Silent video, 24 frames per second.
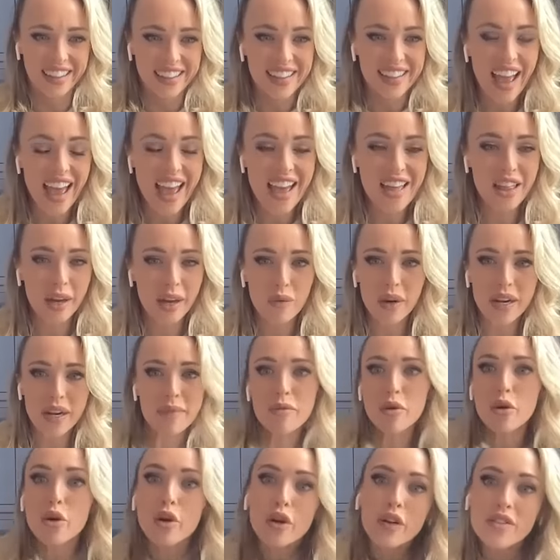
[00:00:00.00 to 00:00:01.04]
yeah, like when
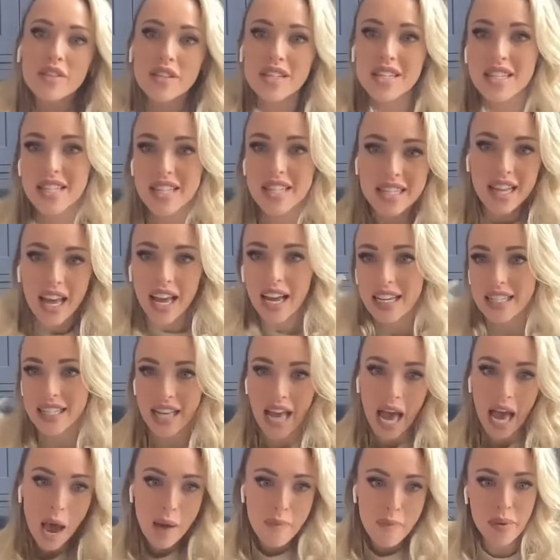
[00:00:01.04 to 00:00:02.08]
he moves, is this like,
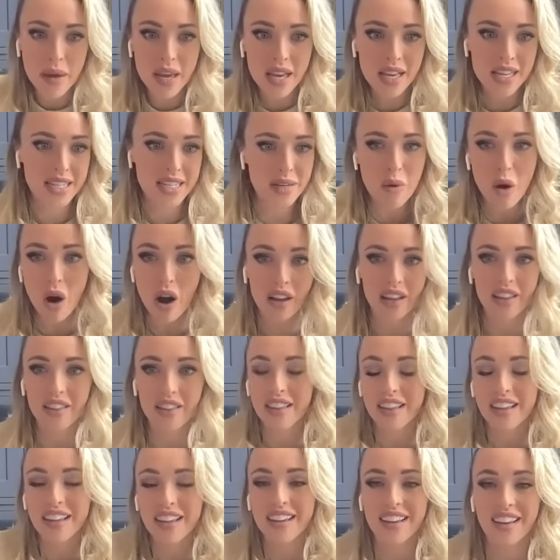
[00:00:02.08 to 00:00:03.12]
is he happy? Is he what?
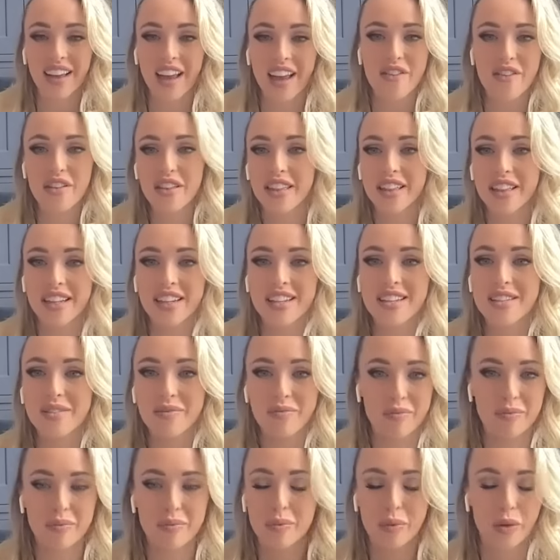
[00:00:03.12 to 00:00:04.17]
You think yeah. everything,
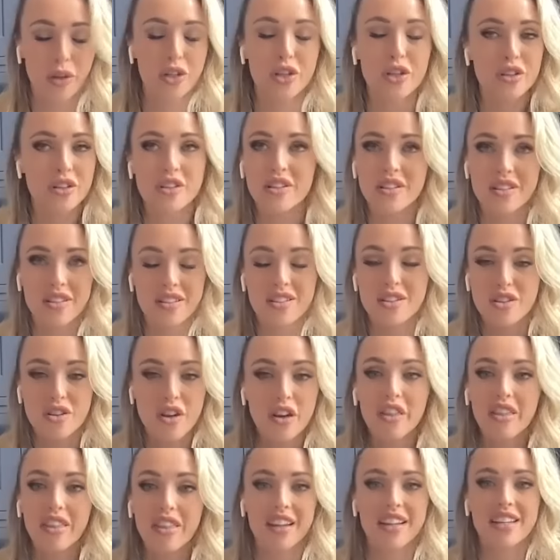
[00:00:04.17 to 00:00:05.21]
but you just there's
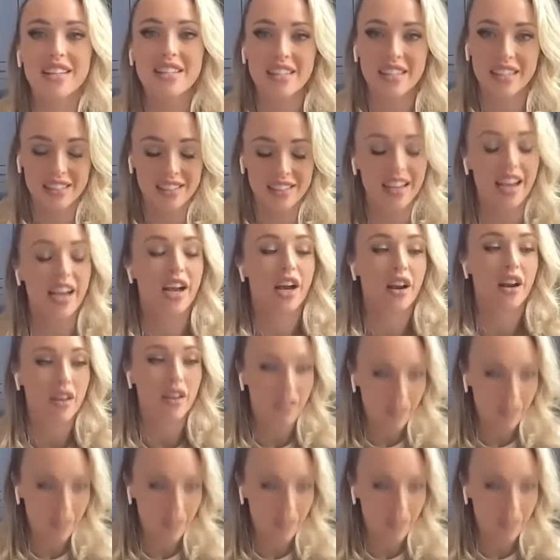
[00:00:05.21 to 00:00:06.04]
nothing, is it? It's like